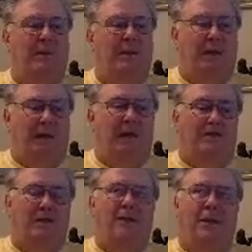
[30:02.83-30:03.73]

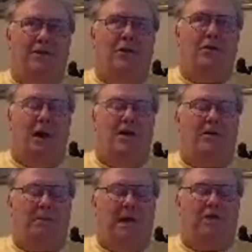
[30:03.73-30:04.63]
Joe Cocker
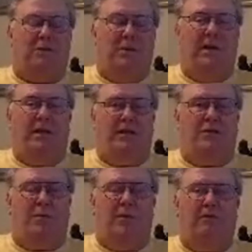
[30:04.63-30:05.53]
passed away in
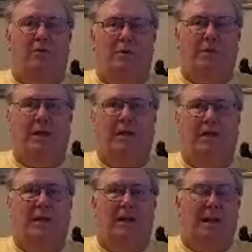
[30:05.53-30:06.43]
2014,
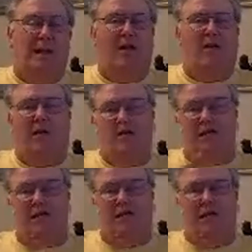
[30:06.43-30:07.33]
and Leon
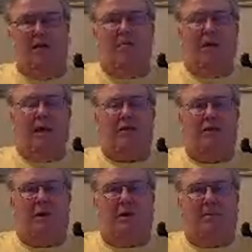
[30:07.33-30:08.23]
Russell passed
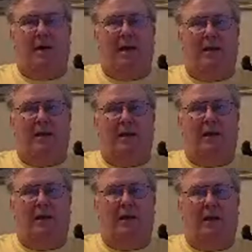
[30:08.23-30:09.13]
away about
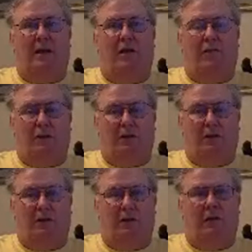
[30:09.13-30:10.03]
a little over a year
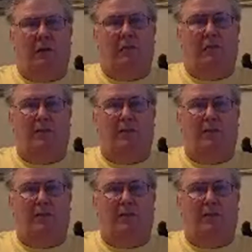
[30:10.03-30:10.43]
ago.